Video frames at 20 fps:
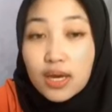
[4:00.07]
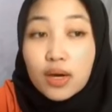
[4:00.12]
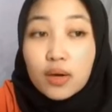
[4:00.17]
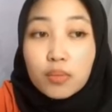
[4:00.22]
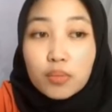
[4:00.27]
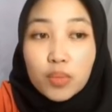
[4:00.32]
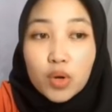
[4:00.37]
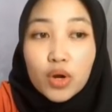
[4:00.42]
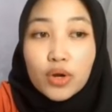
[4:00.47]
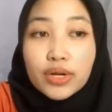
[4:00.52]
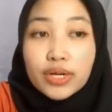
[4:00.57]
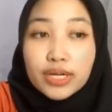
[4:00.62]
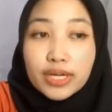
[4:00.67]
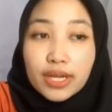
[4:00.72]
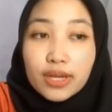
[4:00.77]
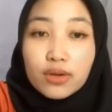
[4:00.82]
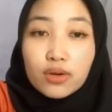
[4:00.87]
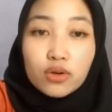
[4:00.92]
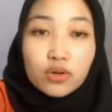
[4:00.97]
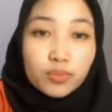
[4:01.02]
more
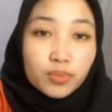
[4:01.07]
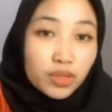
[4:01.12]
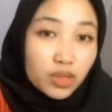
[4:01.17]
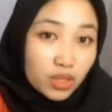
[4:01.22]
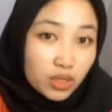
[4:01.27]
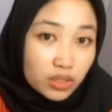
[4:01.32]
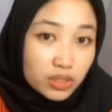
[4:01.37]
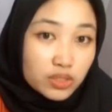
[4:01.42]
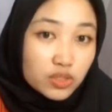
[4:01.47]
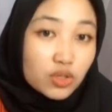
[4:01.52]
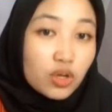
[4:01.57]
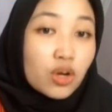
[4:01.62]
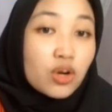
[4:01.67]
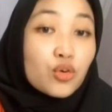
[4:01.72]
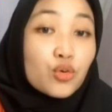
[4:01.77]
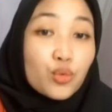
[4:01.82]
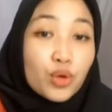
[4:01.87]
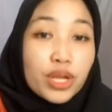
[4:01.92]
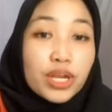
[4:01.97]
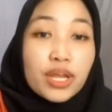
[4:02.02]
than normal loss or
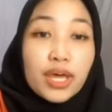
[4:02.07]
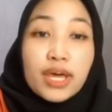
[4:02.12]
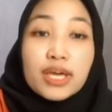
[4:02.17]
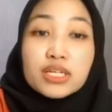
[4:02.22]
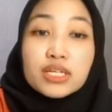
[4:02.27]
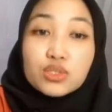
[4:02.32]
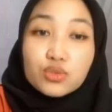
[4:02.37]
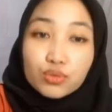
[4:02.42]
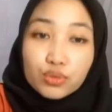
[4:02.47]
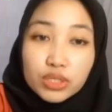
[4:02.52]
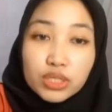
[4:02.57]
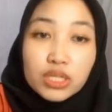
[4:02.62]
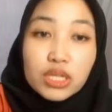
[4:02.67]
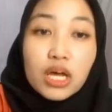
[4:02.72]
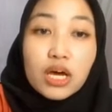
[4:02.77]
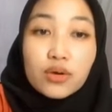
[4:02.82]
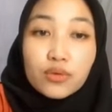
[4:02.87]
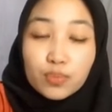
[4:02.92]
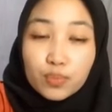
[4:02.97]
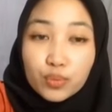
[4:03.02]
when actual
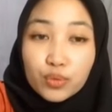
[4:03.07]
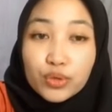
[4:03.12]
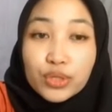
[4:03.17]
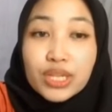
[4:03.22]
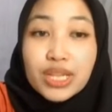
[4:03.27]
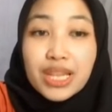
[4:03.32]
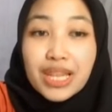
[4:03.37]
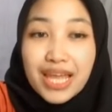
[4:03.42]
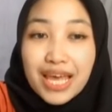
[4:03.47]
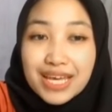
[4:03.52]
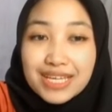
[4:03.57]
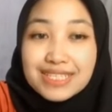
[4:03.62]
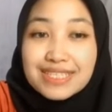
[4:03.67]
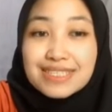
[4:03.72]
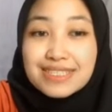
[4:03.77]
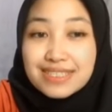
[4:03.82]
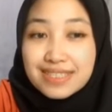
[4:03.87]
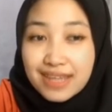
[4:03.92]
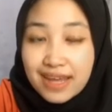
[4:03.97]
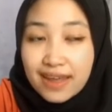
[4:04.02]
output less
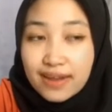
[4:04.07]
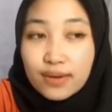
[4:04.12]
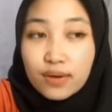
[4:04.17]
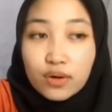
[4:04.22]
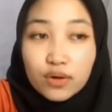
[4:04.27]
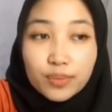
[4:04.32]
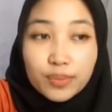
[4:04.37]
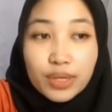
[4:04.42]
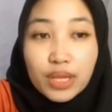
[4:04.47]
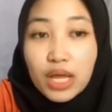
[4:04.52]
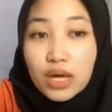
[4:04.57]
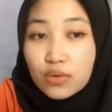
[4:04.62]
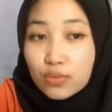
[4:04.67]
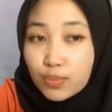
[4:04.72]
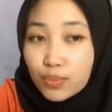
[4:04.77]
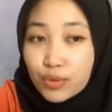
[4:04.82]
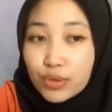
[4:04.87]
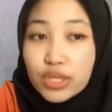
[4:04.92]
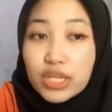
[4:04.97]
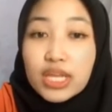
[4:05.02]
than normal
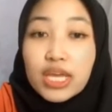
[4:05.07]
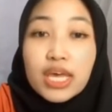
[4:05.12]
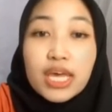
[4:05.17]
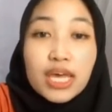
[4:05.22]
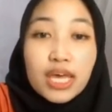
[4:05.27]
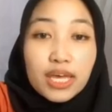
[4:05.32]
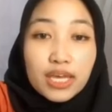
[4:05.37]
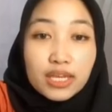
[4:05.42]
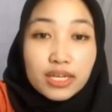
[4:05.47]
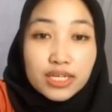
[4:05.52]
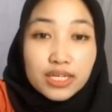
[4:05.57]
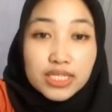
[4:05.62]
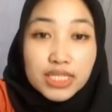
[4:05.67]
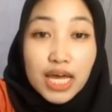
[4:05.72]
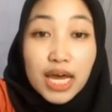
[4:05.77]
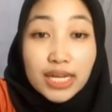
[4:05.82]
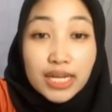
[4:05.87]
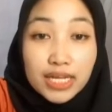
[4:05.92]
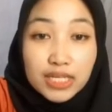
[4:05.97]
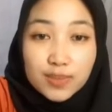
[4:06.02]
output. It is
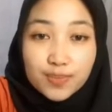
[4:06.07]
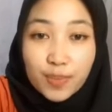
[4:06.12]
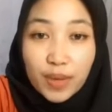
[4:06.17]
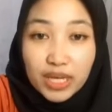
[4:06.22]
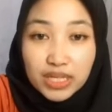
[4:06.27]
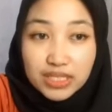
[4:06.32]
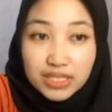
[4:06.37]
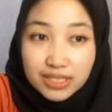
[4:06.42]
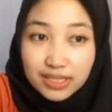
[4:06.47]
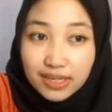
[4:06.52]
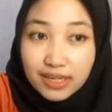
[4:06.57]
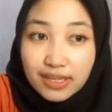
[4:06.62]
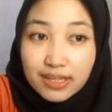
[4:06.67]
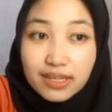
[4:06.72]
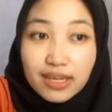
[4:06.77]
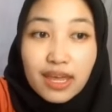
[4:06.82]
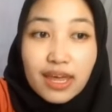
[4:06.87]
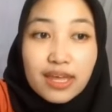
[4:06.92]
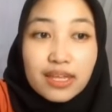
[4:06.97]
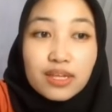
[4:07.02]
unexpected
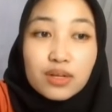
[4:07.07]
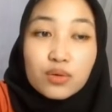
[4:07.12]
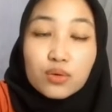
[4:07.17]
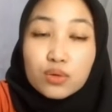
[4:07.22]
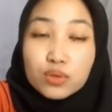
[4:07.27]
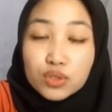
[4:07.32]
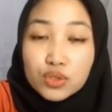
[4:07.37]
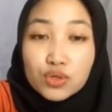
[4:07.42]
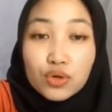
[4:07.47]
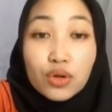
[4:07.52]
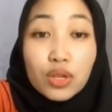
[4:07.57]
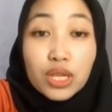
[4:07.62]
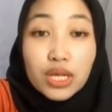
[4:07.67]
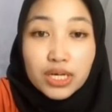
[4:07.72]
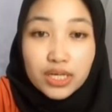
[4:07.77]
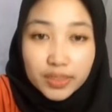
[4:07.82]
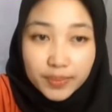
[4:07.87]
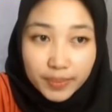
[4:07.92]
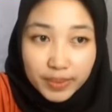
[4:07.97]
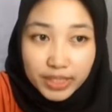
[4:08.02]
and
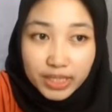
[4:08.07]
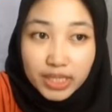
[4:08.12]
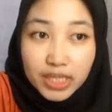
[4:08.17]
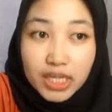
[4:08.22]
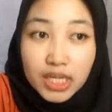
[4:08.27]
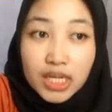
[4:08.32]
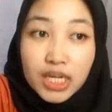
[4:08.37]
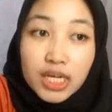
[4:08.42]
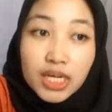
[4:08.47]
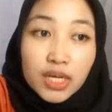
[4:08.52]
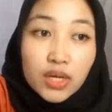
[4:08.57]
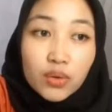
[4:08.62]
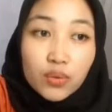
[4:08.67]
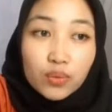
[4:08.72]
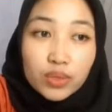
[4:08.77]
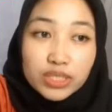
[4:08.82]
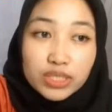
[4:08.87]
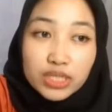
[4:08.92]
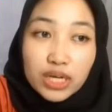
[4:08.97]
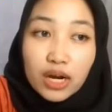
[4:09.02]
controllable,
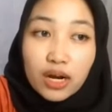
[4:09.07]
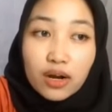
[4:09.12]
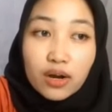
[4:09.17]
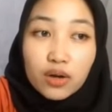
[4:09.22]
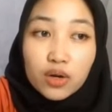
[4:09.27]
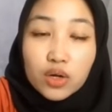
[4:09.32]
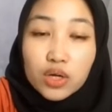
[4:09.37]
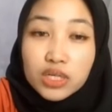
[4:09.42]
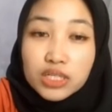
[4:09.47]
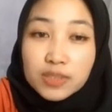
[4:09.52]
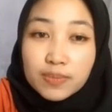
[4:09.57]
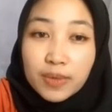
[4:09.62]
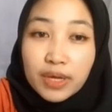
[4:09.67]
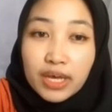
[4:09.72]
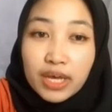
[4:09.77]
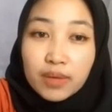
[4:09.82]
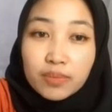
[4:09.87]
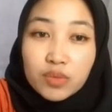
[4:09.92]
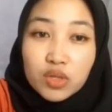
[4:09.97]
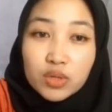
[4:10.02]
which are caused by
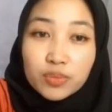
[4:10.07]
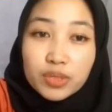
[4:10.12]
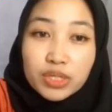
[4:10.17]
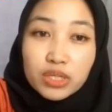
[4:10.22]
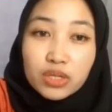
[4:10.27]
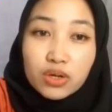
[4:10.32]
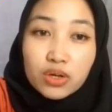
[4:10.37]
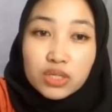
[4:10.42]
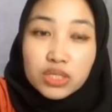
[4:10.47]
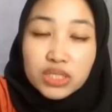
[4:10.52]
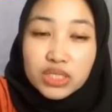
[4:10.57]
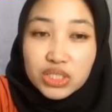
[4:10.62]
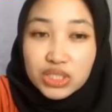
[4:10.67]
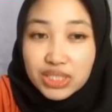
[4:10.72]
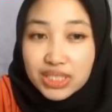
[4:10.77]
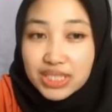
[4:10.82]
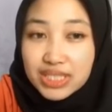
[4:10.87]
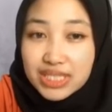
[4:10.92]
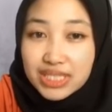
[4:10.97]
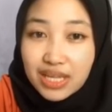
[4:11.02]
abnormal
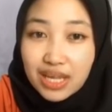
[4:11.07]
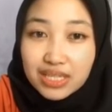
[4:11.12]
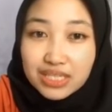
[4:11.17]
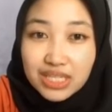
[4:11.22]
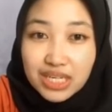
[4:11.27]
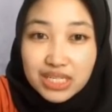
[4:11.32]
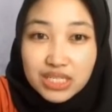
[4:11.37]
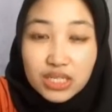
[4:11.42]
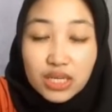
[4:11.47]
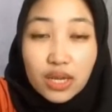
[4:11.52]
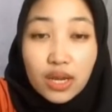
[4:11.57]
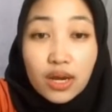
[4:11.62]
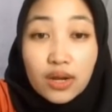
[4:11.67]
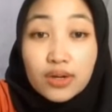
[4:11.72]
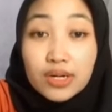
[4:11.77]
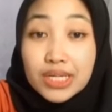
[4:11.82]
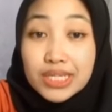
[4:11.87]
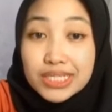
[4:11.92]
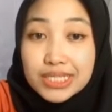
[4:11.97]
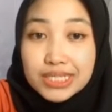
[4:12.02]
conditions such as
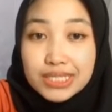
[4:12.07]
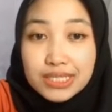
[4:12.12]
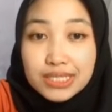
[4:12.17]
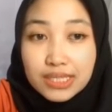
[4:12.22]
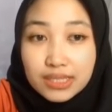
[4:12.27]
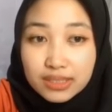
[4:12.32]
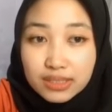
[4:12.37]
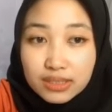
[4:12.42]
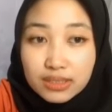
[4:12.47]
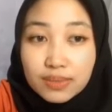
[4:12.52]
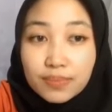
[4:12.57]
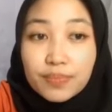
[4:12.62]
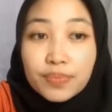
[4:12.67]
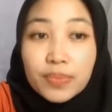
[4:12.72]
carelessness,